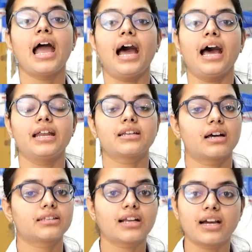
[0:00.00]
And
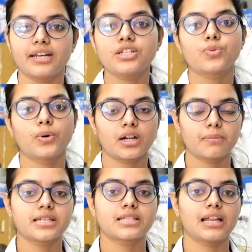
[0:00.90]
the current work
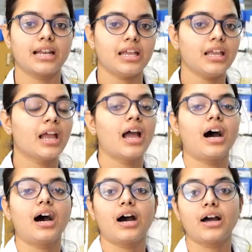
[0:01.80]
basically,
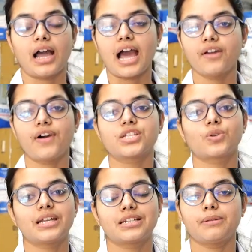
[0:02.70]
I have
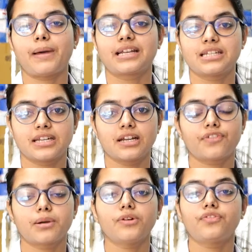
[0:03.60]
isolated a bacteria
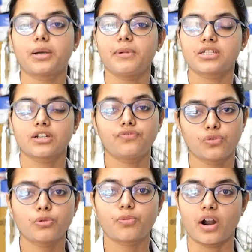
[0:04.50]
from a fermented
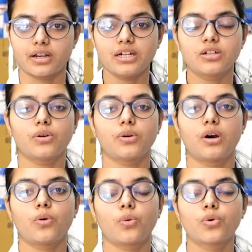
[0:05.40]
food product
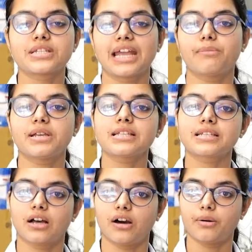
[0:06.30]
whose name
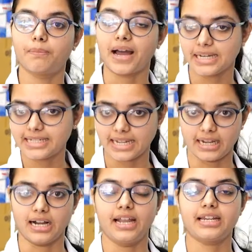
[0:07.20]
is pani tenga.